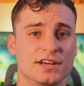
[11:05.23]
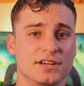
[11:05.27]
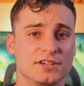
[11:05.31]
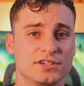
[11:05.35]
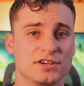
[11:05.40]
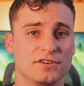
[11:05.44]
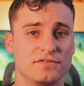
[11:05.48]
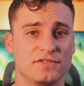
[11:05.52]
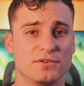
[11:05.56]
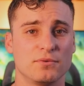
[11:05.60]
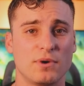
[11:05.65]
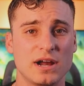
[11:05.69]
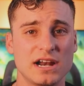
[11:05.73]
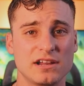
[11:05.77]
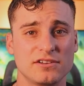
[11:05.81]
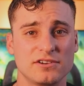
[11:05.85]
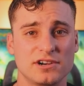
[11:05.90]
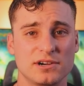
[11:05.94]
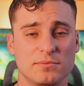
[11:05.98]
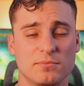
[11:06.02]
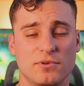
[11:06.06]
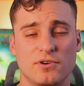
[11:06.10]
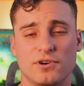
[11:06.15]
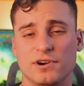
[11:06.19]
So if you wanna
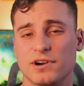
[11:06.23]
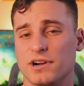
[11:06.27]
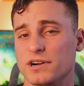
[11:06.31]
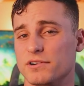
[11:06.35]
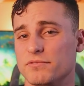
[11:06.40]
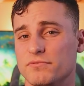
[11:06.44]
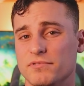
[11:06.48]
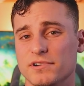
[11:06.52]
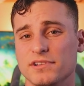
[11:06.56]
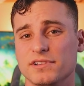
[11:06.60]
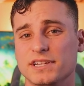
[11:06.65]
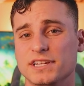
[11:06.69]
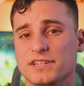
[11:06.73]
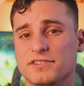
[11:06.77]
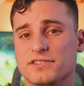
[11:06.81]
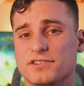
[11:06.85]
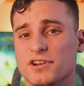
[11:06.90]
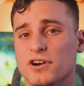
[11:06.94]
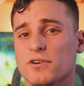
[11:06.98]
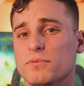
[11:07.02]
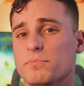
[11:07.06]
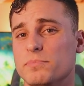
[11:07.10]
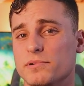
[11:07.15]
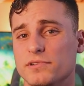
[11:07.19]
learn more or really
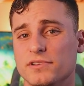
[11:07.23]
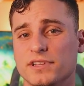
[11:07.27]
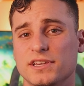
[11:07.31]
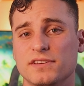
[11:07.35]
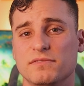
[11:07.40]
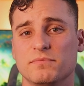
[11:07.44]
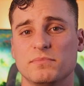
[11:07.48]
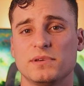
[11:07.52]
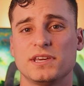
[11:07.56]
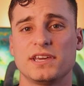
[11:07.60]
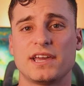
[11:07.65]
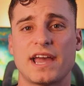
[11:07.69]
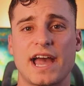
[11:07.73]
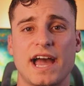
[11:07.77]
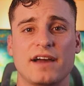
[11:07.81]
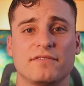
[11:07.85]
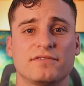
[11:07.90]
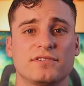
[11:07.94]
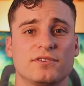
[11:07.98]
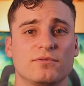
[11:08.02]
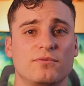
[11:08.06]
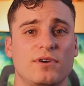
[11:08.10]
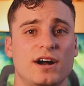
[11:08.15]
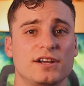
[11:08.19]
don't believe me
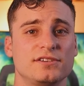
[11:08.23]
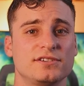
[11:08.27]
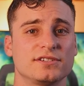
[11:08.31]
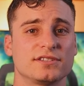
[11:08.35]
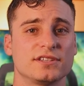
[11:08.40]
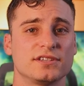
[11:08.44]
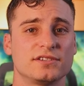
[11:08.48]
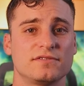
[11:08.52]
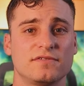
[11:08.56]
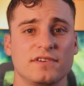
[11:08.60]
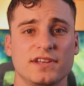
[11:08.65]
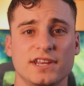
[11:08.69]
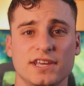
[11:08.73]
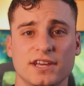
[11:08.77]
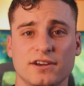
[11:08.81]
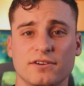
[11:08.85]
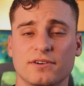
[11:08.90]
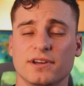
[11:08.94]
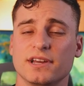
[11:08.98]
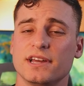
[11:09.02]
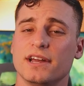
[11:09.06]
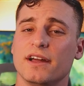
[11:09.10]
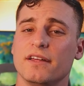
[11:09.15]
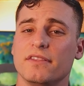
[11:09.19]
after watching this
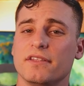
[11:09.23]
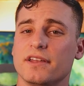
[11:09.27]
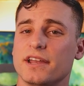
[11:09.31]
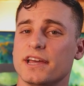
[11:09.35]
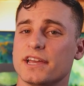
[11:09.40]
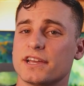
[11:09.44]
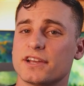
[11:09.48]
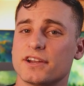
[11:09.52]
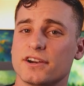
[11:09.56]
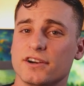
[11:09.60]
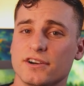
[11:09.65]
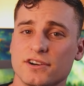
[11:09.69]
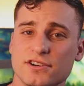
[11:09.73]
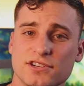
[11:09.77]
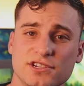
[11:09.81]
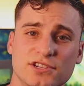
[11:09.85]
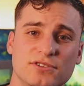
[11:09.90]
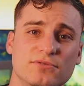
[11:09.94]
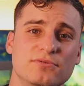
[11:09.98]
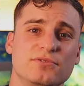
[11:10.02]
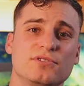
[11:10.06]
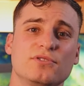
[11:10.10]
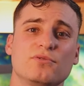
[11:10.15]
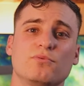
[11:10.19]
video, then I encourage
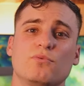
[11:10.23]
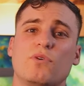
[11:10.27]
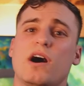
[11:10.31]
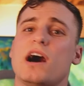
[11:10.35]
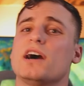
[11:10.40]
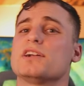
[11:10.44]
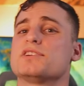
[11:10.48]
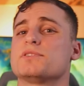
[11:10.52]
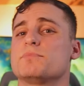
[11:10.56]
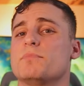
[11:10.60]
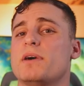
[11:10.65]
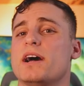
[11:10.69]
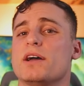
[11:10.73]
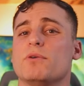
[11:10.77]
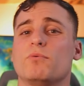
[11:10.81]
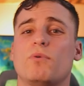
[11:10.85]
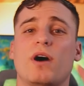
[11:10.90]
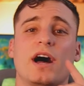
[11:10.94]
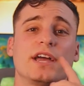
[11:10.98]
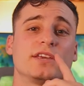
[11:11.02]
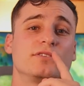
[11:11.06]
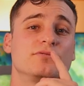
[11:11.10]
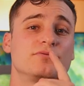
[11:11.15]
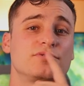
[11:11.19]
you to watch my
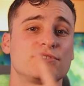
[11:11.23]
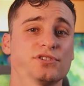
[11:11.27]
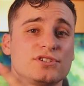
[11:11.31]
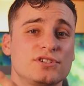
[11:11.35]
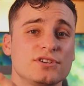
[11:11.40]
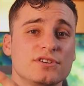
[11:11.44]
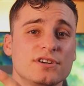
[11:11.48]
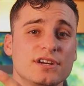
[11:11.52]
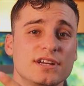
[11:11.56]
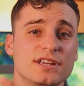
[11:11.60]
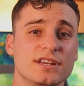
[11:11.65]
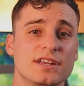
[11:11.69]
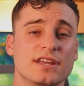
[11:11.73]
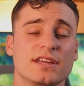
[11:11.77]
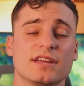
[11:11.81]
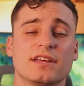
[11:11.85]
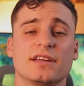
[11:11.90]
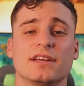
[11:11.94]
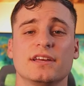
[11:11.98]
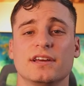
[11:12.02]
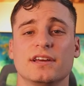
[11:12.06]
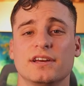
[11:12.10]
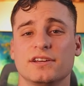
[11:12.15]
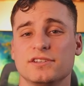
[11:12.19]
Why You Should
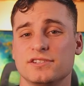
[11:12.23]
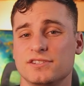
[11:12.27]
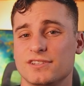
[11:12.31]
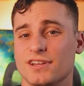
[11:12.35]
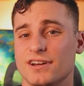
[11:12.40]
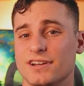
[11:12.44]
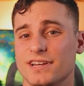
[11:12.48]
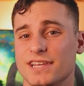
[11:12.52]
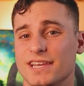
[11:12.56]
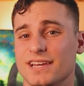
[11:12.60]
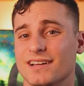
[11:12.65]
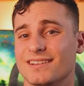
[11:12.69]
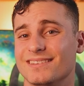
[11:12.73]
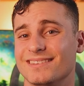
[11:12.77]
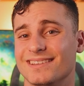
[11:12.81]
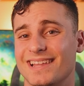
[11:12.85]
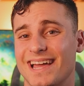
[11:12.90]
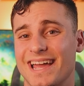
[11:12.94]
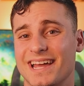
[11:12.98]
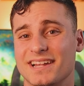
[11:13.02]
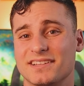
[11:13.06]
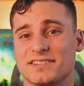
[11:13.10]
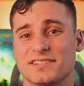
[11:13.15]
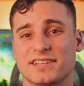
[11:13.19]
Study
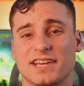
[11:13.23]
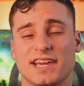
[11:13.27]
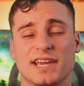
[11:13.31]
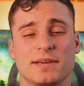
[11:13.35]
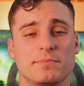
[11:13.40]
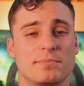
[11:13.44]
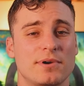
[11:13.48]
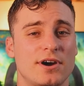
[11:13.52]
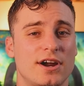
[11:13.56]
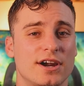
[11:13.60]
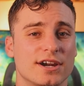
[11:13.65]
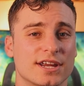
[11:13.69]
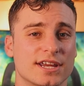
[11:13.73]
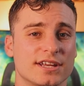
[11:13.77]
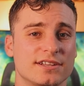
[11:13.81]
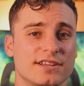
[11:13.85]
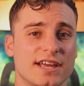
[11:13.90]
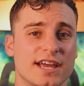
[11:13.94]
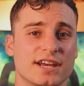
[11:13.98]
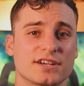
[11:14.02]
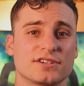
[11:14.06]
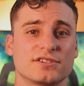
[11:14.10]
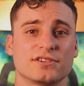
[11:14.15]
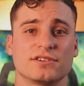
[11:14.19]
Landscape
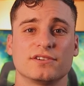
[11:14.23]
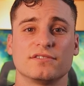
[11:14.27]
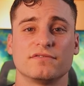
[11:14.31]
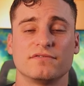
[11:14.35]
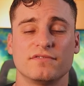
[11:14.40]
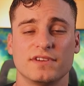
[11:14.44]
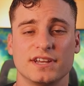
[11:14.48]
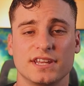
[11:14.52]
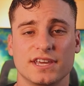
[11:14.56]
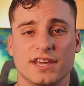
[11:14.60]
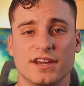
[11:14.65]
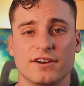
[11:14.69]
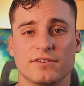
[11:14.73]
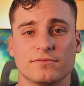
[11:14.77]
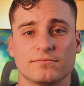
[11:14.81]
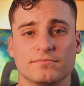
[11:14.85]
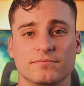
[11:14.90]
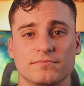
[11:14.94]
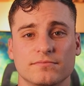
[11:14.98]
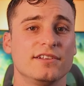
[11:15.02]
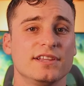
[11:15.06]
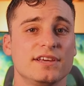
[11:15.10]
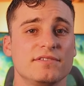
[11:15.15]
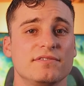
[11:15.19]
Architecture video.
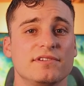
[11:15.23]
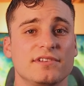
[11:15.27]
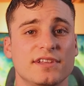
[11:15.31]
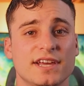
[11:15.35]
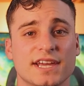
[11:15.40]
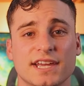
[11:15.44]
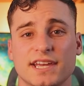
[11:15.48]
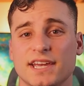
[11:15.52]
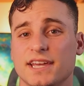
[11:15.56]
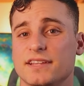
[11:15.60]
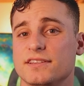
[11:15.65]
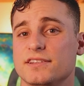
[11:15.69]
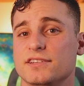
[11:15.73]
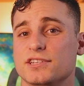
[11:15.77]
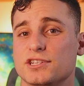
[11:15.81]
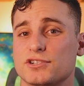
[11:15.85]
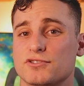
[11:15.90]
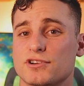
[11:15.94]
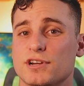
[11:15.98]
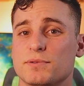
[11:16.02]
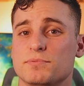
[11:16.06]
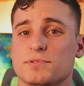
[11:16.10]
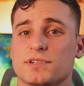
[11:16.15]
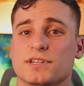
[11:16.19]
I'll leave a link in the
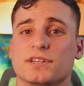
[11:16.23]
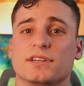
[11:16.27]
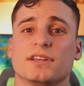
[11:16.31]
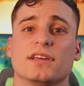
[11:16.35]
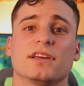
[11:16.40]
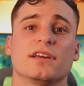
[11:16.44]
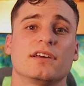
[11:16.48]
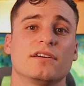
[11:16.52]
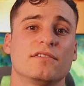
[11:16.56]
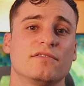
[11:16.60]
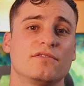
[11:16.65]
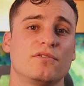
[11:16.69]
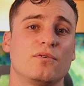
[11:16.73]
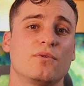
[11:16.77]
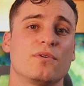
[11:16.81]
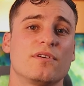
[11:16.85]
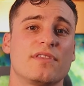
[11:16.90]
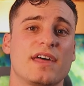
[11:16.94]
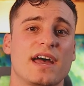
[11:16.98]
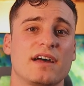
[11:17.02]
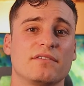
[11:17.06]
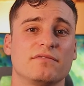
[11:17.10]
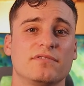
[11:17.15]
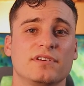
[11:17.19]
description for
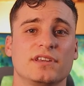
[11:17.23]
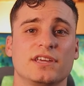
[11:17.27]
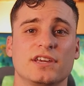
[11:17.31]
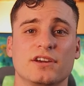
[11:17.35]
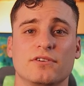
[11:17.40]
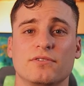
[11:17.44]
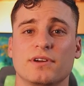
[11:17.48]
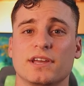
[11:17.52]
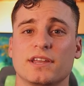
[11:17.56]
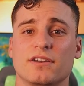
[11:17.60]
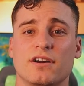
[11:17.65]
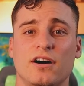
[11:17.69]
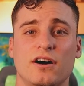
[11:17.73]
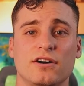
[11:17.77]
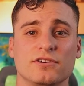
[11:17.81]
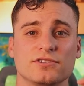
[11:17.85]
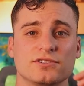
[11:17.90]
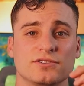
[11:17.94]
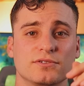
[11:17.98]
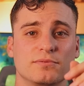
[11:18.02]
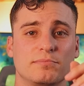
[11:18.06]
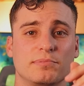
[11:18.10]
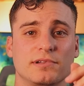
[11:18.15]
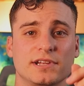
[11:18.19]
that video and
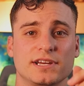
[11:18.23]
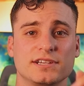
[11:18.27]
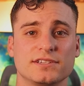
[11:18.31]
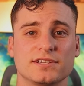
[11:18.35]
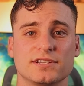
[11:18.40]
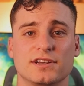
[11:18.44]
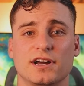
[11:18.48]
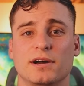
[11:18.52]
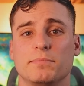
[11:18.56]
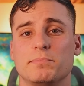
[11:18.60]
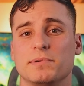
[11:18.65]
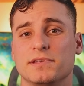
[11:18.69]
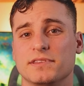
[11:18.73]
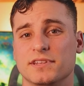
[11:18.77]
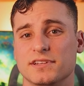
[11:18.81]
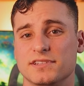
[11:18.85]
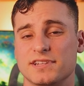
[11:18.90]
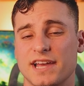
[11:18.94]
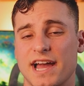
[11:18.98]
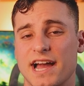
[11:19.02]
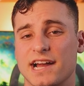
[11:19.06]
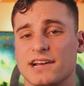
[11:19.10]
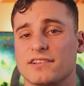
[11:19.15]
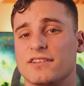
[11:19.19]
also place it up in the
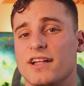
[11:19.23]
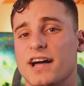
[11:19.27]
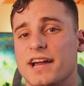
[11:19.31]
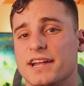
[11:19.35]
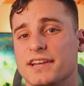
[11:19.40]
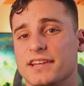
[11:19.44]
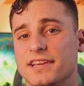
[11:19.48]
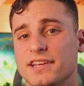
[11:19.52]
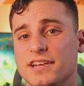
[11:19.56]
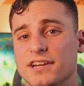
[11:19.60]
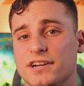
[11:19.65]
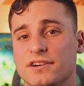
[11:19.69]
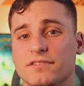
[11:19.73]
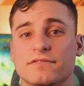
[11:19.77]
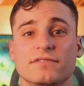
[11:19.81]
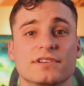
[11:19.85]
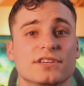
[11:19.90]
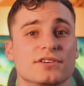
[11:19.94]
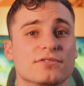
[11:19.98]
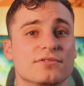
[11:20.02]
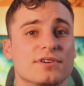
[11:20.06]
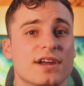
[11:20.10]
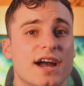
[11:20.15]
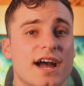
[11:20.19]
tagline here
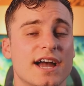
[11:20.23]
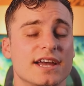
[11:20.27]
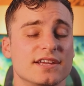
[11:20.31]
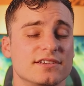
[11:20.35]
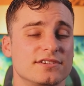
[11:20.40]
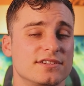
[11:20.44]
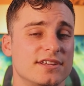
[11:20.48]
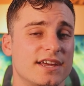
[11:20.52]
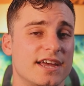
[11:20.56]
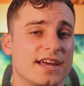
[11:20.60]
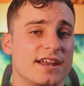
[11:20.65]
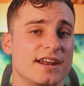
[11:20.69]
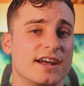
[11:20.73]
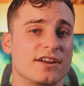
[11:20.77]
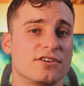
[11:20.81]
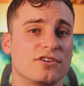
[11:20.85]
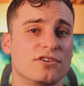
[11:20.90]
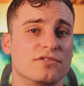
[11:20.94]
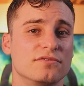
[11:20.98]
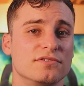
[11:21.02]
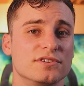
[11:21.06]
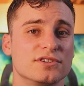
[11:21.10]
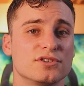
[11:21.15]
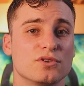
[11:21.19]
for you guys to head on
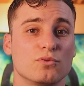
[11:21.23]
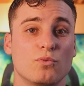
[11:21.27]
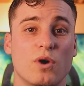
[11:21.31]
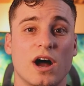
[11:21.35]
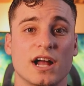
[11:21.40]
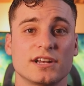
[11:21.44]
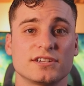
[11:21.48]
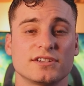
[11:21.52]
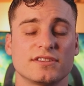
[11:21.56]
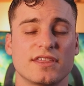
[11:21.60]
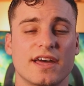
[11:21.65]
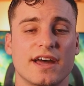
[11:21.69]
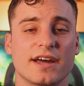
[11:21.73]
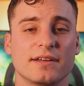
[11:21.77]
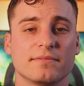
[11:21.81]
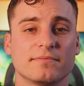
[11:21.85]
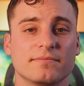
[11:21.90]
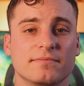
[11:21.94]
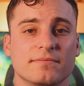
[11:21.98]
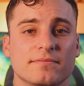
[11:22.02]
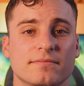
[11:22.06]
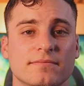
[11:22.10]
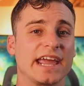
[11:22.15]
over to watch that.